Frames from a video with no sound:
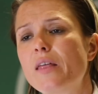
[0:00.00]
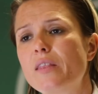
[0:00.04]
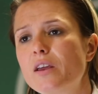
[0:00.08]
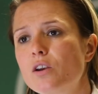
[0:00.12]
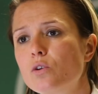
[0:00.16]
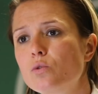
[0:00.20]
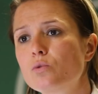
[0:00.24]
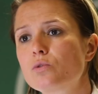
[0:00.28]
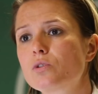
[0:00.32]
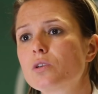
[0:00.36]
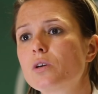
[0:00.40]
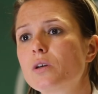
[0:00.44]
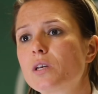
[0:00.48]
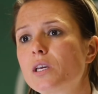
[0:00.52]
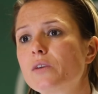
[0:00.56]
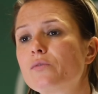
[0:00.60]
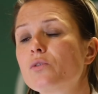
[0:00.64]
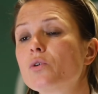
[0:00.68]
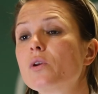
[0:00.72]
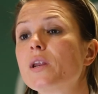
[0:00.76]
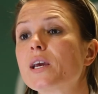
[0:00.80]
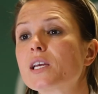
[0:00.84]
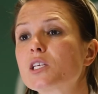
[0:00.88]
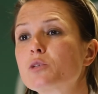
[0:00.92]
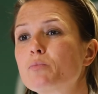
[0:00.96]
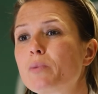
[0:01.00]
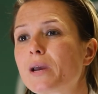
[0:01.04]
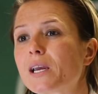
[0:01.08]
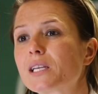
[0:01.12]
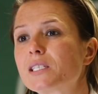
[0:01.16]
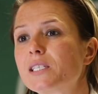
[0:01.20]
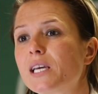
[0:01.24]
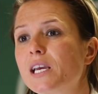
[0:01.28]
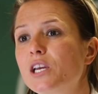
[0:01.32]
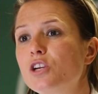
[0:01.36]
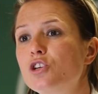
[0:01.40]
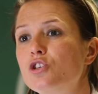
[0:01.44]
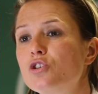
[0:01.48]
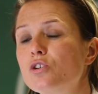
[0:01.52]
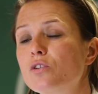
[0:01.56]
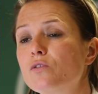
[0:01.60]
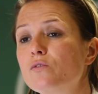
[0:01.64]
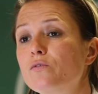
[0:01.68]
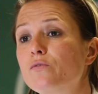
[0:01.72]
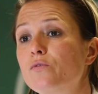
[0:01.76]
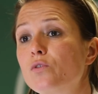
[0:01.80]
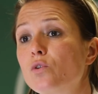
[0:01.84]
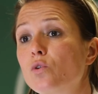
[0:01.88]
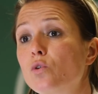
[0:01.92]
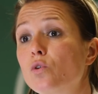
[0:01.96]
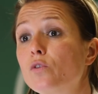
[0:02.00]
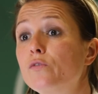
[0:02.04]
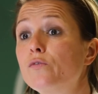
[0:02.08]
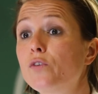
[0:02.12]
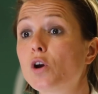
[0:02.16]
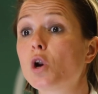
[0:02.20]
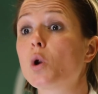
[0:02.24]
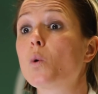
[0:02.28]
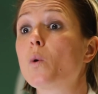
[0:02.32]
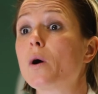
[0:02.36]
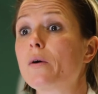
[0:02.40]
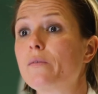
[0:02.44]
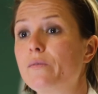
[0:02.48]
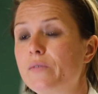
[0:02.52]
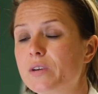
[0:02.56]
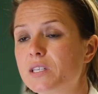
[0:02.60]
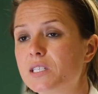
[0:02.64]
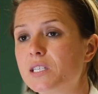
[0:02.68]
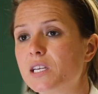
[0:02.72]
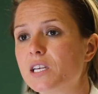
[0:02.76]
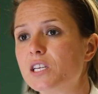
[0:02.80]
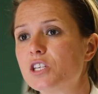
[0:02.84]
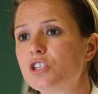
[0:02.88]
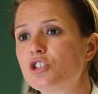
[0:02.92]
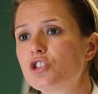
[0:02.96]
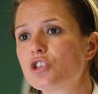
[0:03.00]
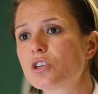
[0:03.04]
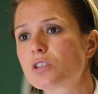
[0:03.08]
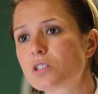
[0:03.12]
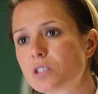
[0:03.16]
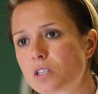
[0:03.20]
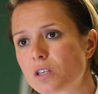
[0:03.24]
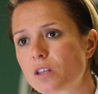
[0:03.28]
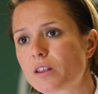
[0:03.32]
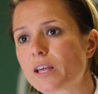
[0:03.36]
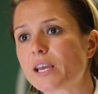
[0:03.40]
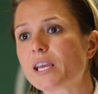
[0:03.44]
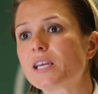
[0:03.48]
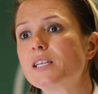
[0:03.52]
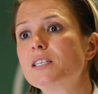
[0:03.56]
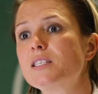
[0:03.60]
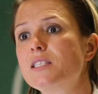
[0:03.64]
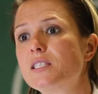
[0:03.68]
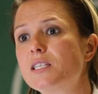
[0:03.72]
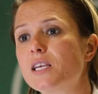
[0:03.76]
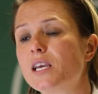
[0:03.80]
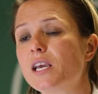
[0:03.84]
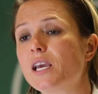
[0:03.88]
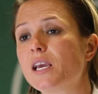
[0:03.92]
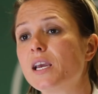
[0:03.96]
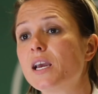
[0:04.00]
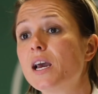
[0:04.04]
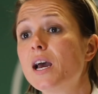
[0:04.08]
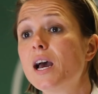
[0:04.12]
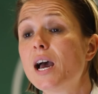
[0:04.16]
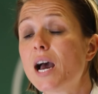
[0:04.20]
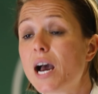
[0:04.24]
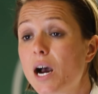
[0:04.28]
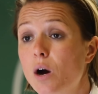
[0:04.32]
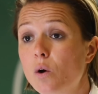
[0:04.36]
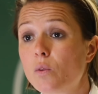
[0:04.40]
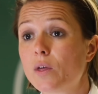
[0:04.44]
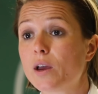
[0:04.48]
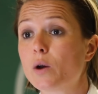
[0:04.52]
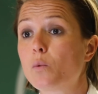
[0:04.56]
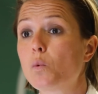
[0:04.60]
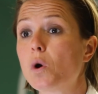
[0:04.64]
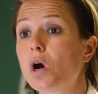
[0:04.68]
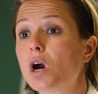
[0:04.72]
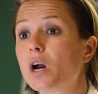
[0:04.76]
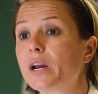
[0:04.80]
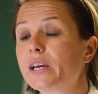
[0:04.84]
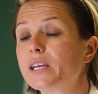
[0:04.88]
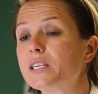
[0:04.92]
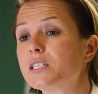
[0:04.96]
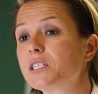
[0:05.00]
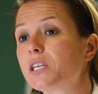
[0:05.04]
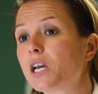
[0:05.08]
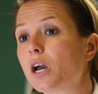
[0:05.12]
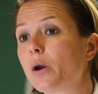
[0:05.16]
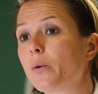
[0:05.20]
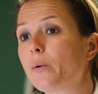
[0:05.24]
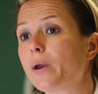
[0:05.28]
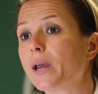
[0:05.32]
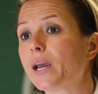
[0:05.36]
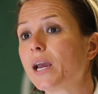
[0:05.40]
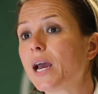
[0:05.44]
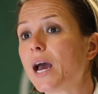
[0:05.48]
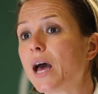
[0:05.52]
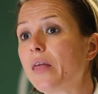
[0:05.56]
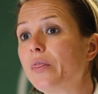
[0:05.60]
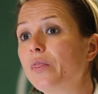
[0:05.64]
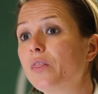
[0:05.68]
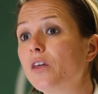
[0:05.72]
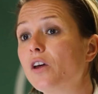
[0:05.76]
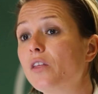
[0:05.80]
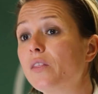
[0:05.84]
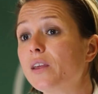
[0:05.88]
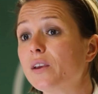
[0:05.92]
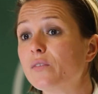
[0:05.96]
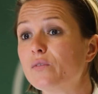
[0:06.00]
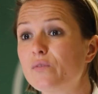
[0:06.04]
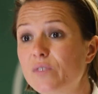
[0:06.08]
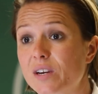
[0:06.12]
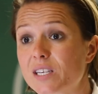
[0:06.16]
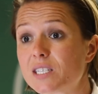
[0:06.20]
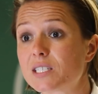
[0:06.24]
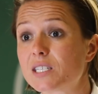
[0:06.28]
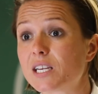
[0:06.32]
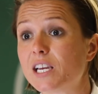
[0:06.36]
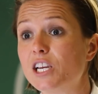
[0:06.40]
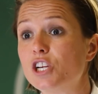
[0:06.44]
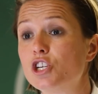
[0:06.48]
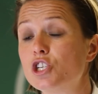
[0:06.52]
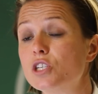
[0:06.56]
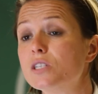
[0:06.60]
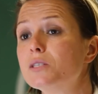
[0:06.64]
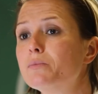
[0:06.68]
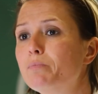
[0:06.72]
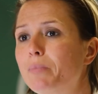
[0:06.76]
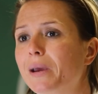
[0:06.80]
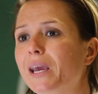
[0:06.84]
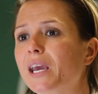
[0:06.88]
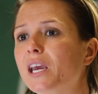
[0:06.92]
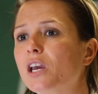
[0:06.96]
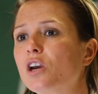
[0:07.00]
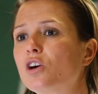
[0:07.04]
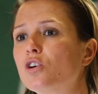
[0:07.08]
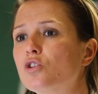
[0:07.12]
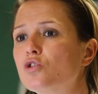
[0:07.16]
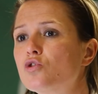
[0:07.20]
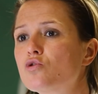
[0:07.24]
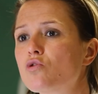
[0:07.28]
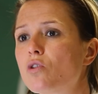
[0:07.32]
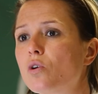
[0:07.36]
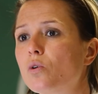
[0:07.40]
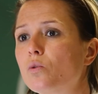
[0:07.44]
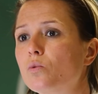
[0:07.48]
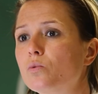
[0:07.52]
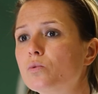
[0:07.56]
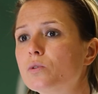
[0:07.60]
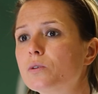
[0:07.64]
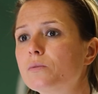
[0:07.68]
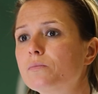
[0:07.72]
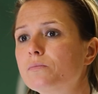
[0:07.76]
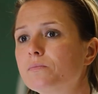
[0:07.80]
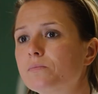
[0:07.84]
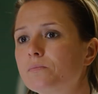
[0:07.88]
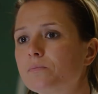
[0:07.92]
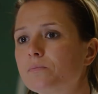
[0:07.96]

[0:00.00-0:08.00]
and then also give you an expectation for follow-up visits, just so that they can see how their work is going and that the infestation is being controlled.